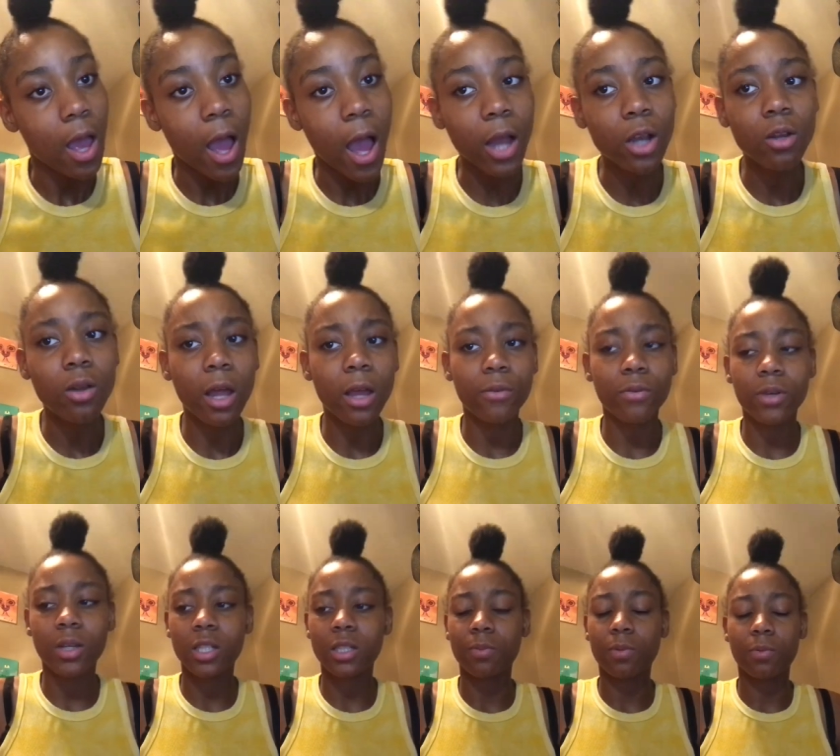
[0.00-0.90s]
I do like
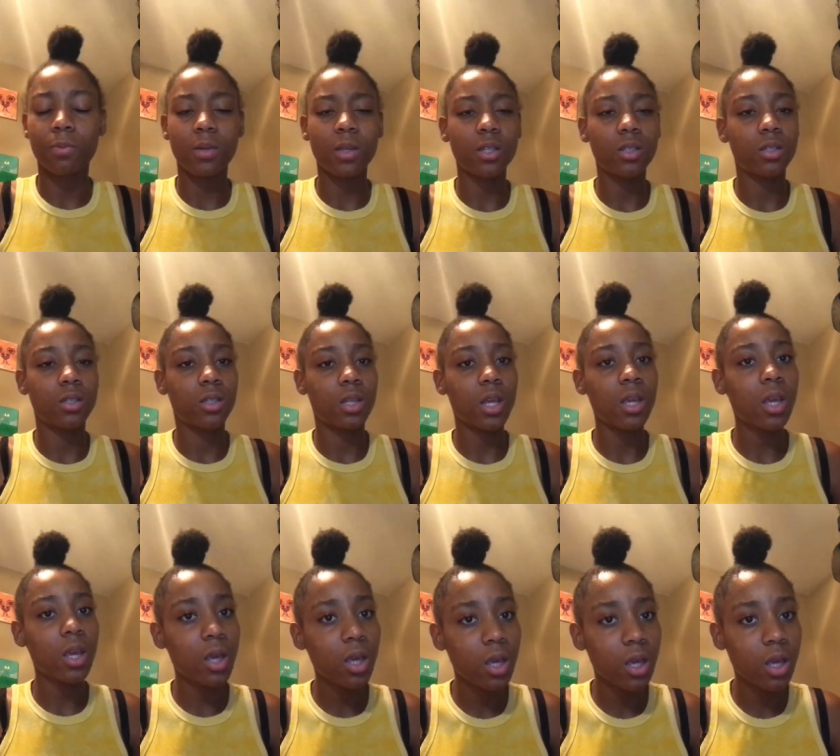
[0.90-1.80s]
friends, but this,
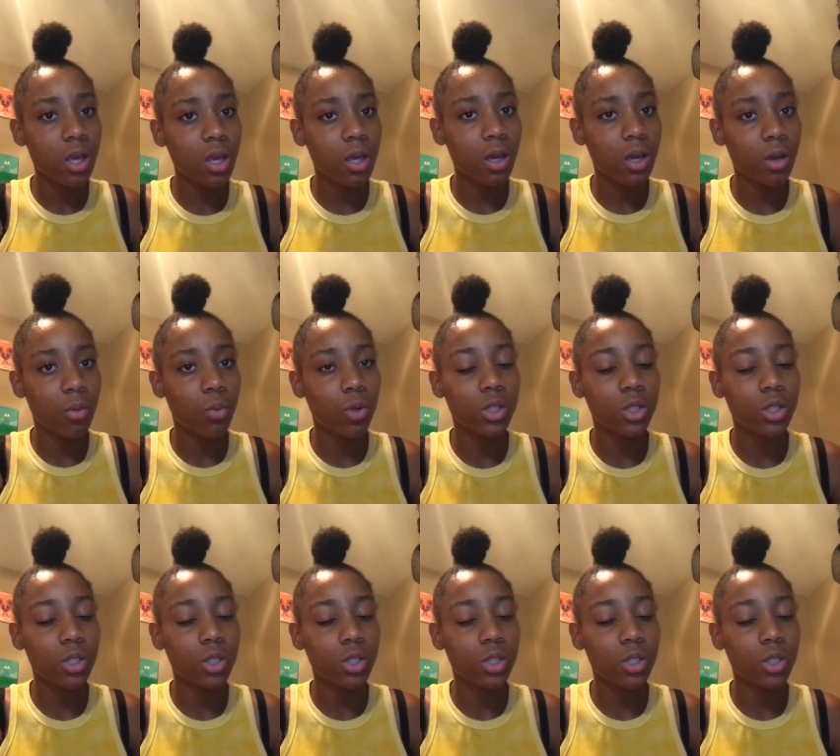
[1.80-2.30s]
damn,